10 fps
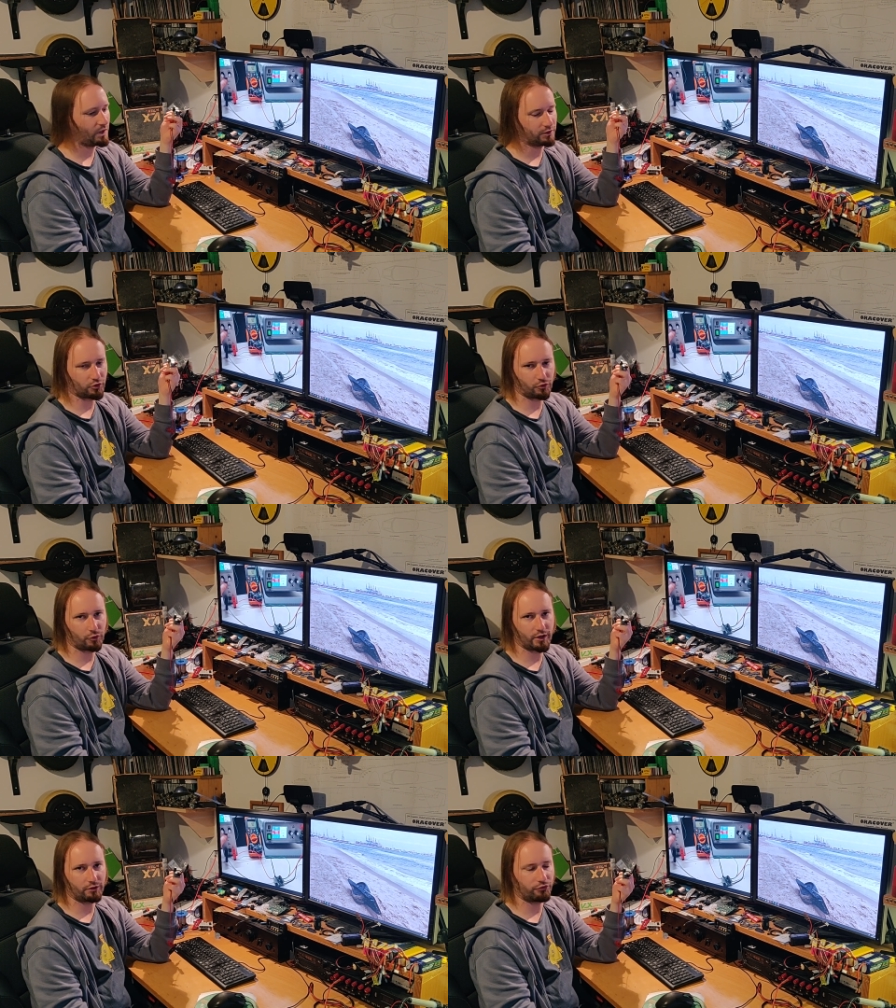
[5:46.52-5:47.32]
the only
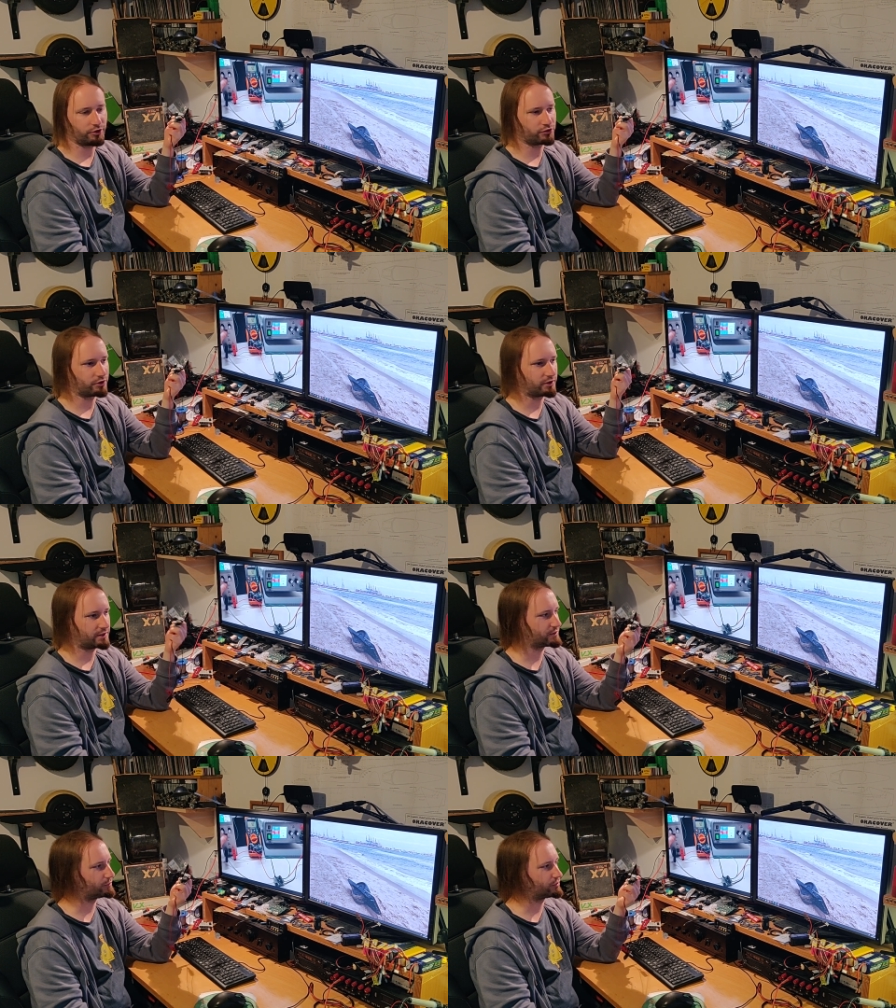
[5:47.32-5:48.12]
way to finish the
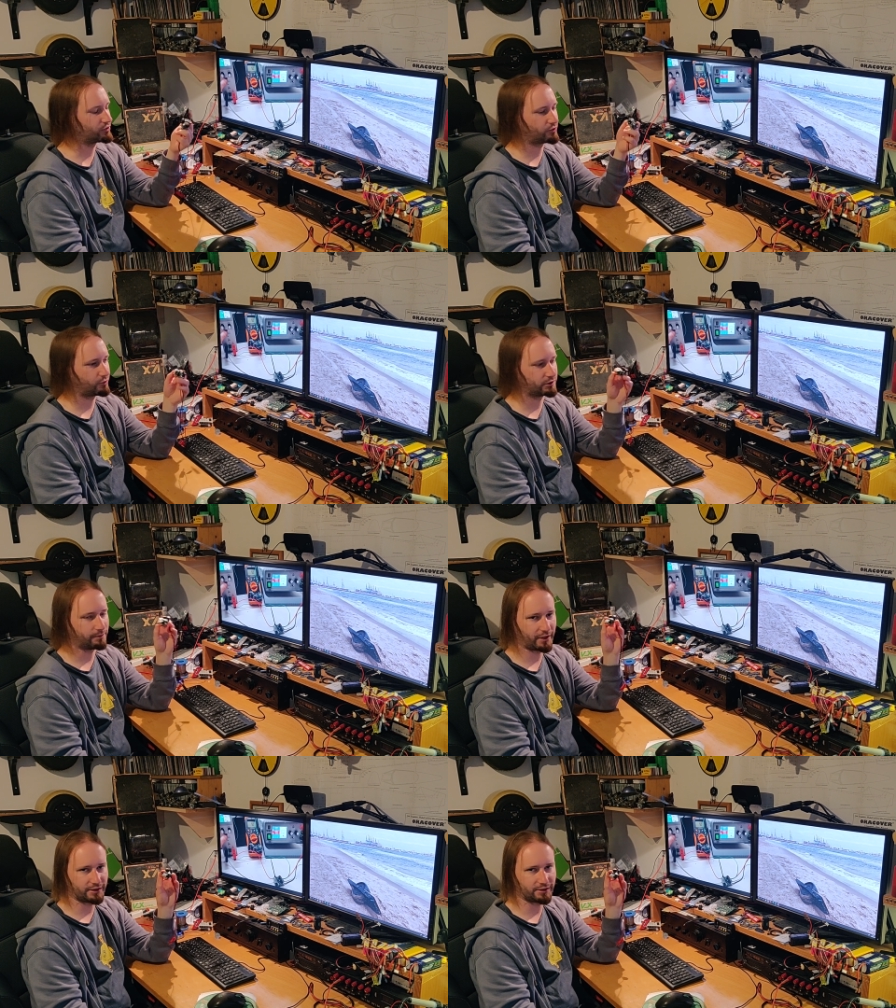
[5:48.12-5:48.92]
test was to
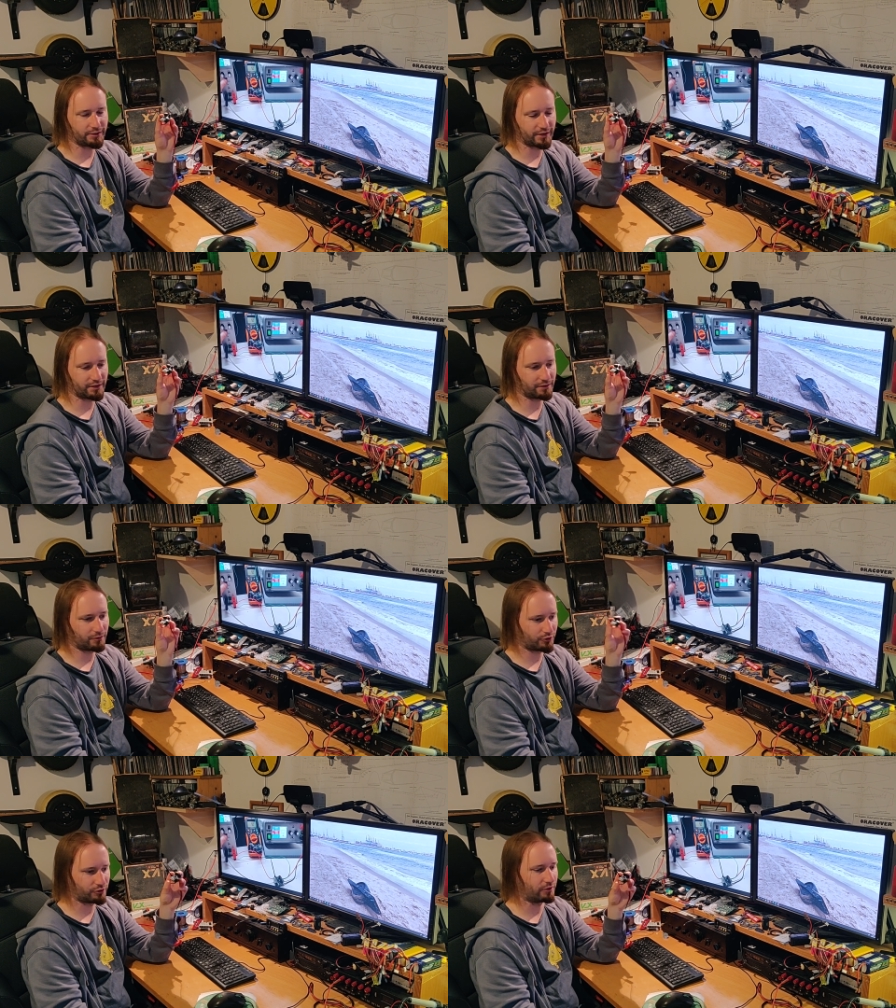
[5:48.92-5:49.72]
repair the bad
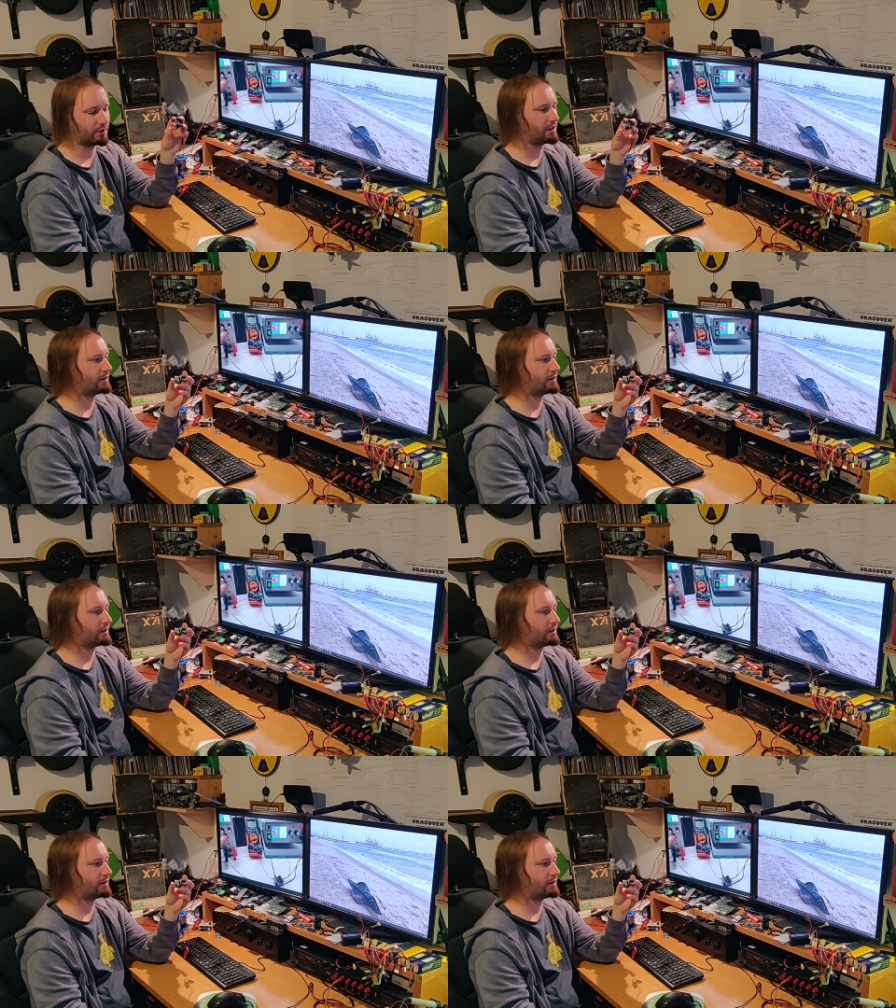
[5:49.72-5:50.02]
module.